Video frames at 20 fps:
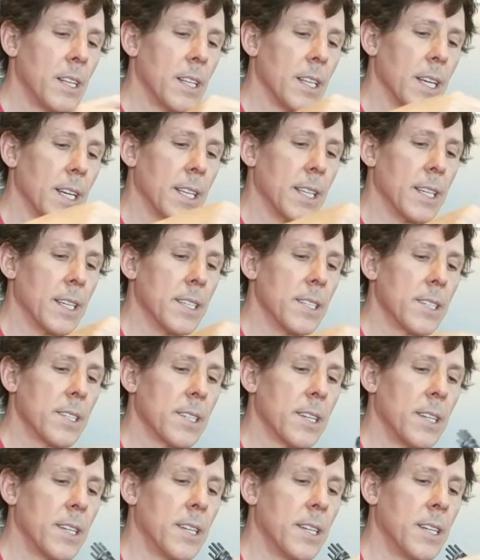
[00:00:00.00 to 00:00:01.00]
like
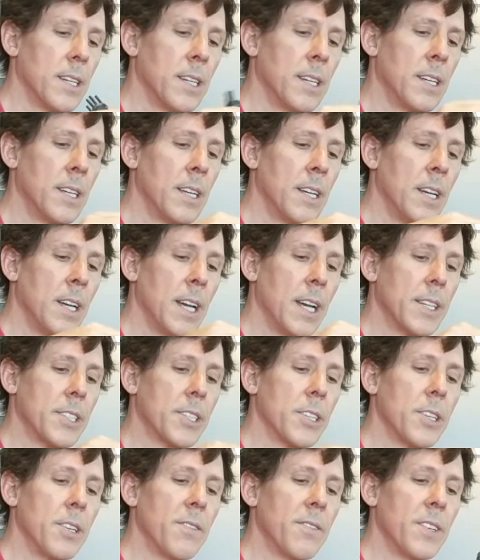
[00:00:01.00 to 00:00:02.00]
this,
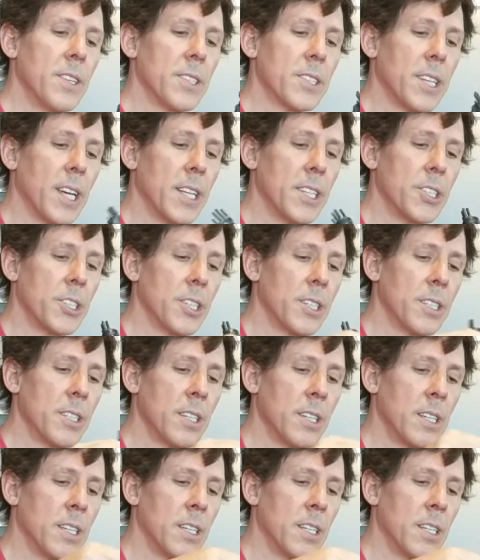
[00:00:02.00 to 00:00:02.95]
until you feel tension.